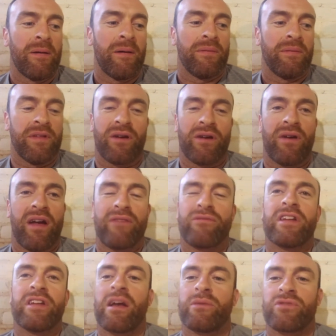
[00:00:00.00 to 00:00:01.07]
you know,
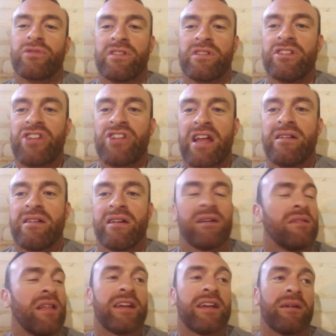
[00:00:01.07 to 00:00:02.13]
everything comes with an agenda.
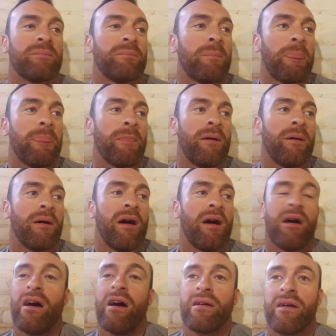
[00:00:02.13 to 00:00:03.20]
Like,
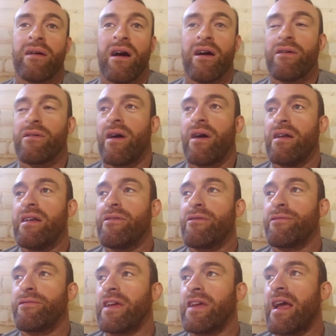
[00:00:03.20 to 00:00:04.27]
I never
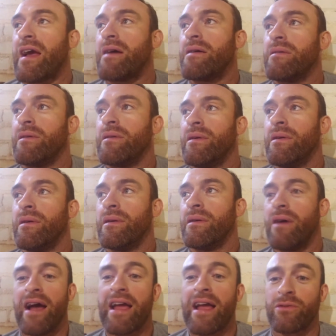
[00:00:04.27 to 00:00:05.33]
forget,
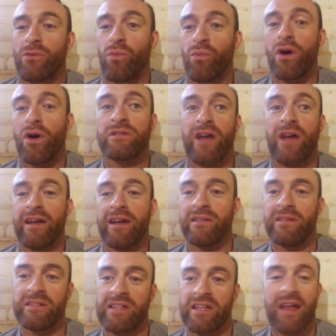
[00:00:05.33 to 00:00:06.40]
I had the world title
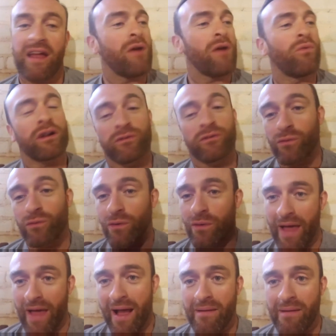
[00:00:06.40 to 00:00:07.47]
in TNA. I worked through all
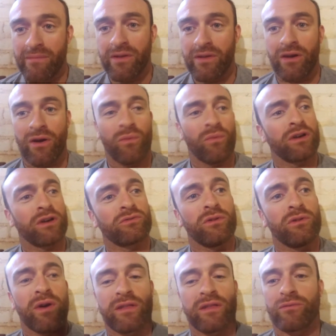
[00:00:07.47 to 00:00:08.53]
that, you know, worked all the
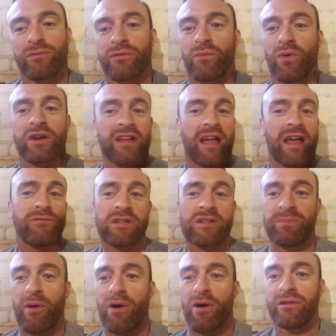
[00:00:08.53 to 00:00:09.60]
way through, worked every
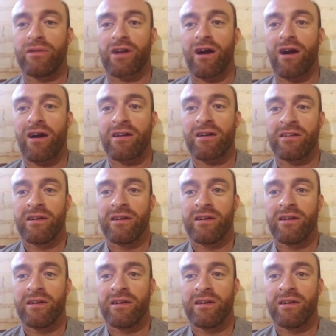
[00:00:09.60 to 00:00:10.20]
spot on the card,